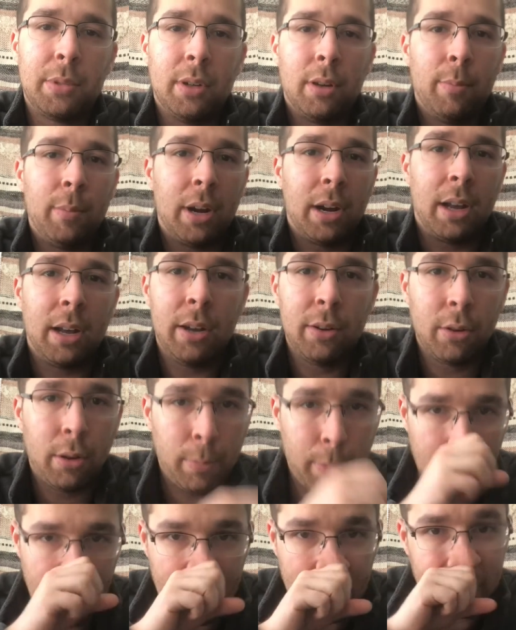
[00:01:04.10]
to about
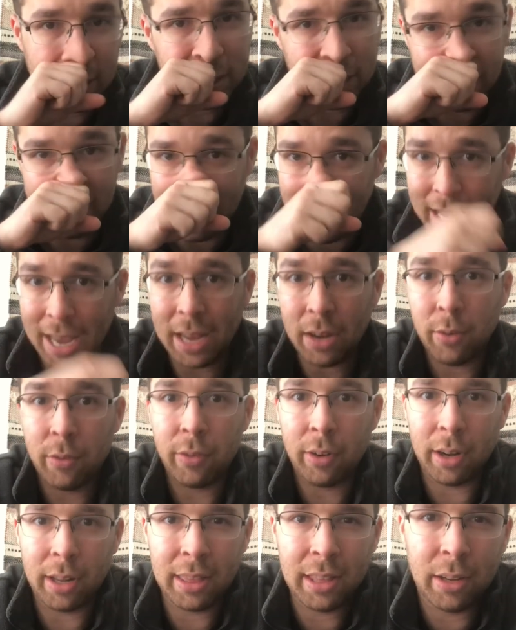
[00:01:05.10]
100 pounds on that
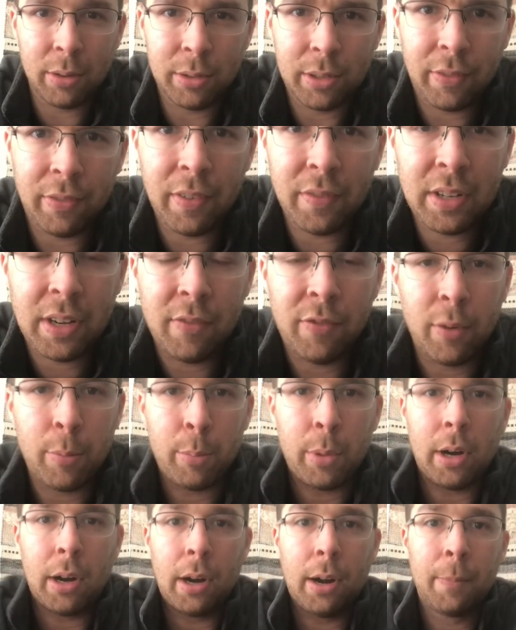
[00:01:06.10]
over, I think it was a 15-foot
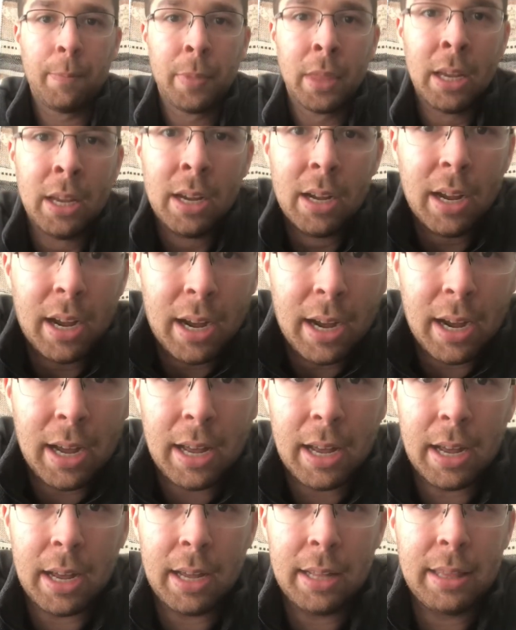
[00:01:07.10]
bar.
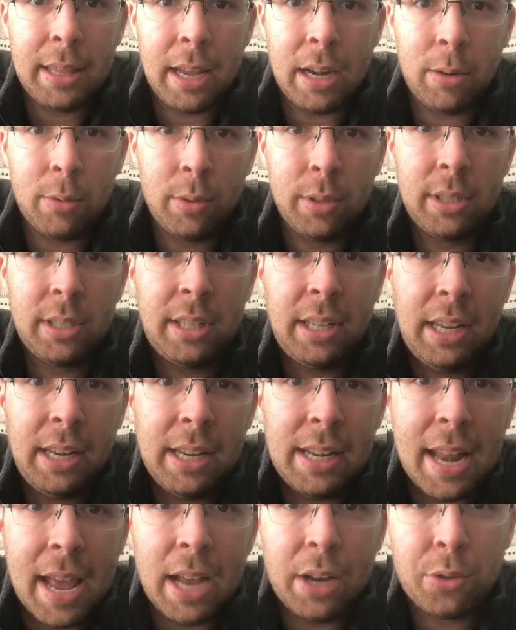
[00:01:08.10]
Then it was the
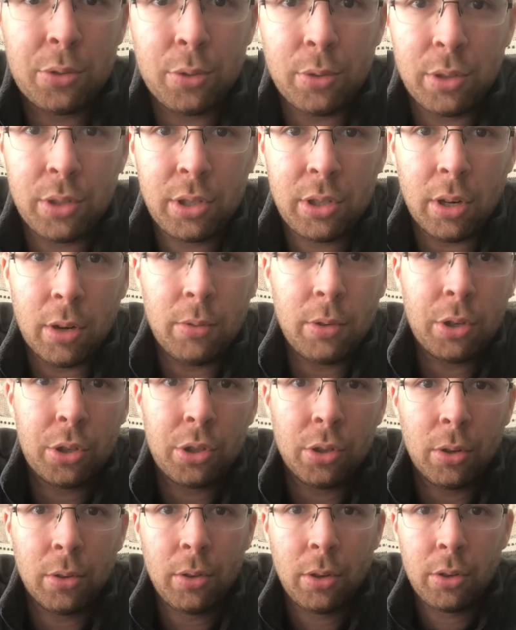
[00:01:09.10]
natural stone to
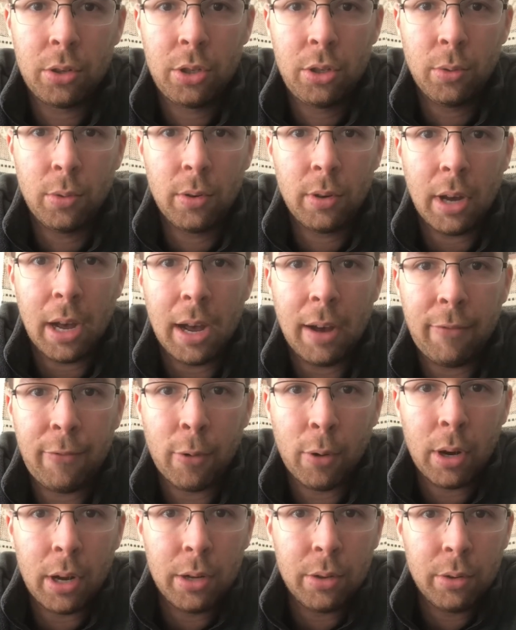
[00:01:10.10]
shoulder,
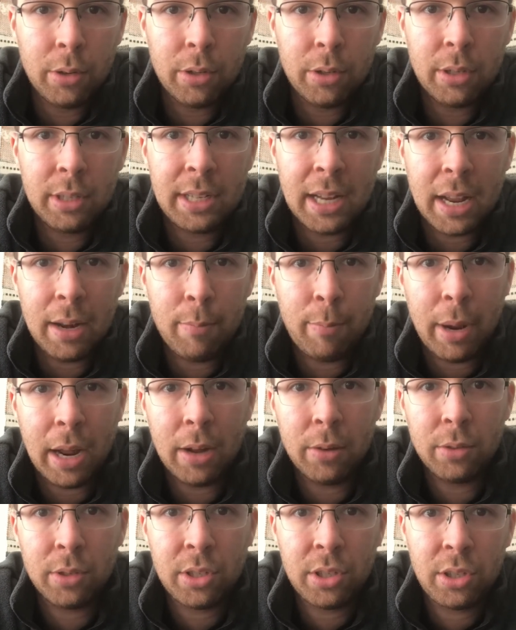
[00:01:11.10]

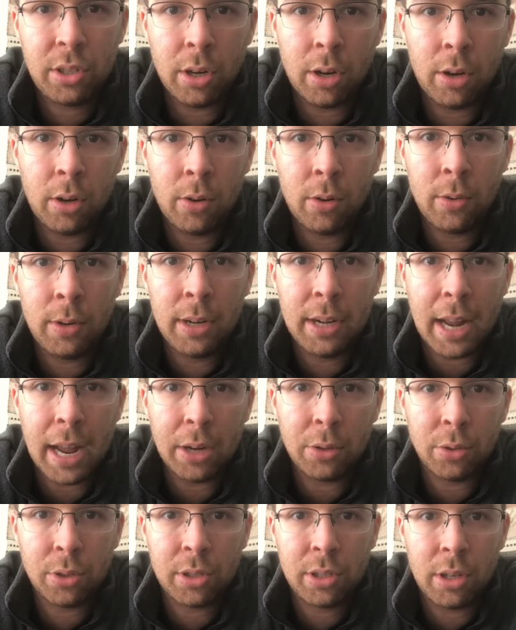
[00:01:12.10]
410-pound stone,
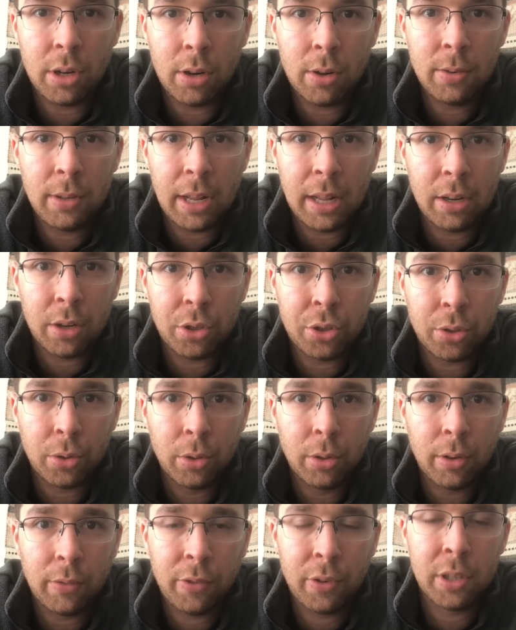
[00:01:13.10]
natural stone. They had to
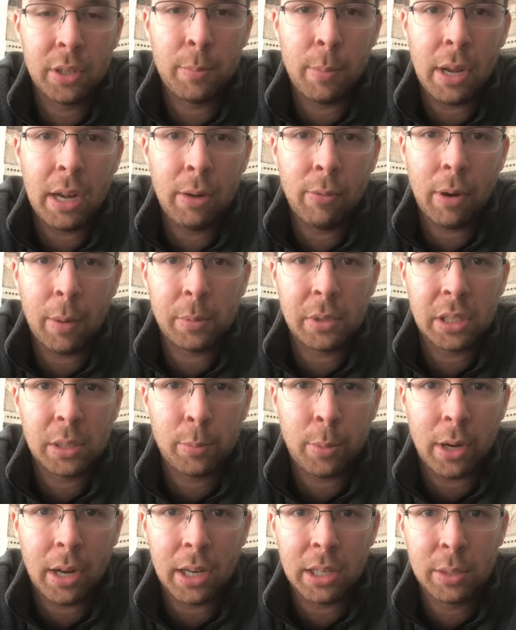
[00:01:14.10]
shoulder it for as many reps as
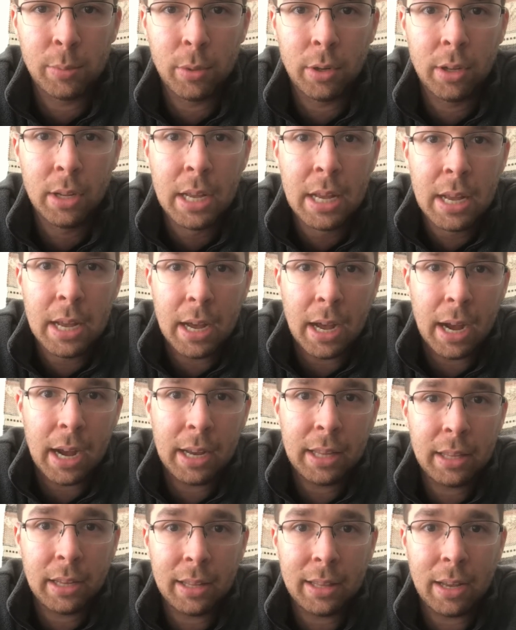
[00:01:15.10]
possible.
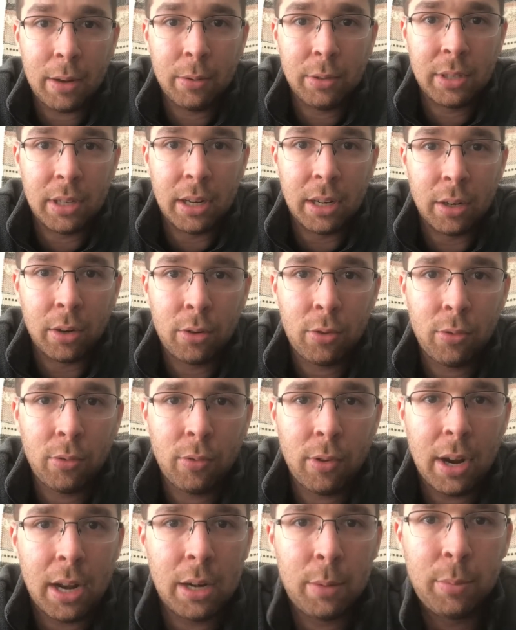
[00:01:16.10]
I thought that was an
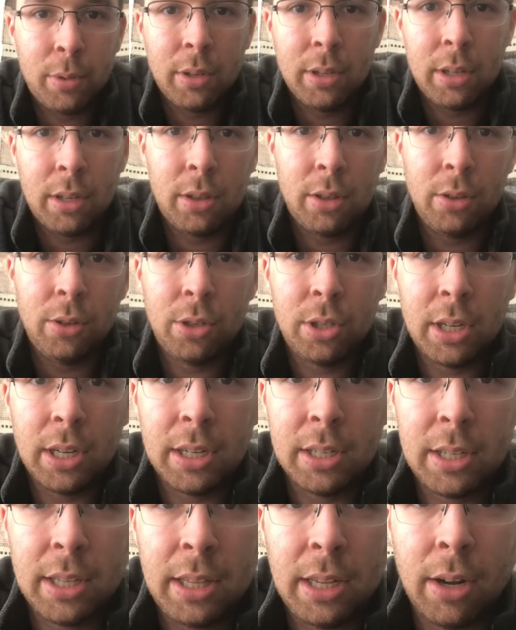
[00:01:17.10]
incredible inclusion
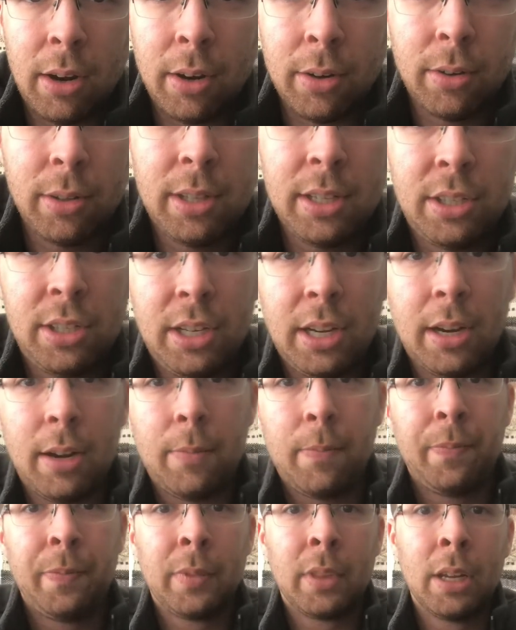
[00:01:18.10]
into the Arnold this year.